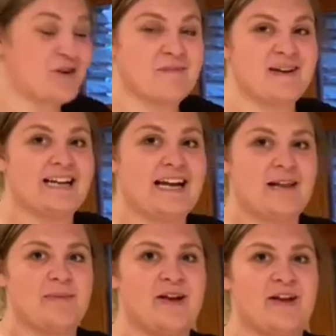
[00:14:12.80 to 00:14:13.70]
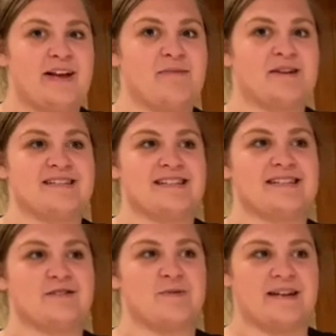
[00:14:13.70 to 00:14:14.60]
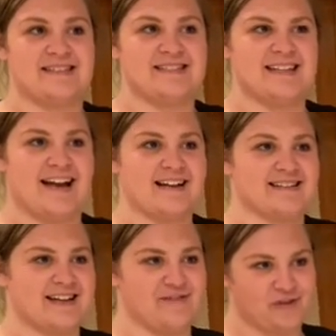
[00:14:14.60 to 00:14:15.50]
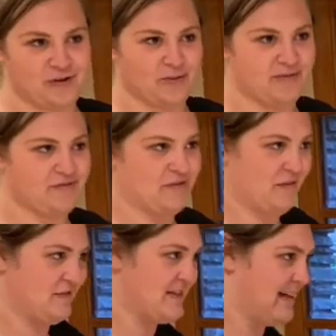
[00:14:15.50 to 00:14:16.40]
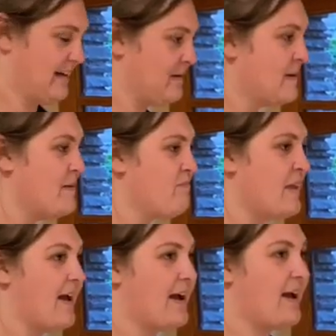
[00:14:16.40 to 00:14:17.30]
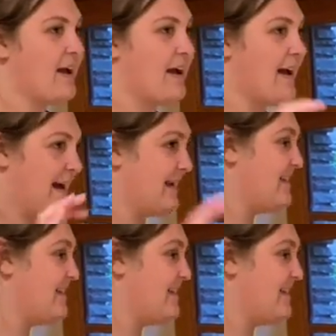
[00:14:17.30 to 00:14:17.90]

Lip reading: mine a little bit early because it's 20 seconds, I haven't got one for 15. And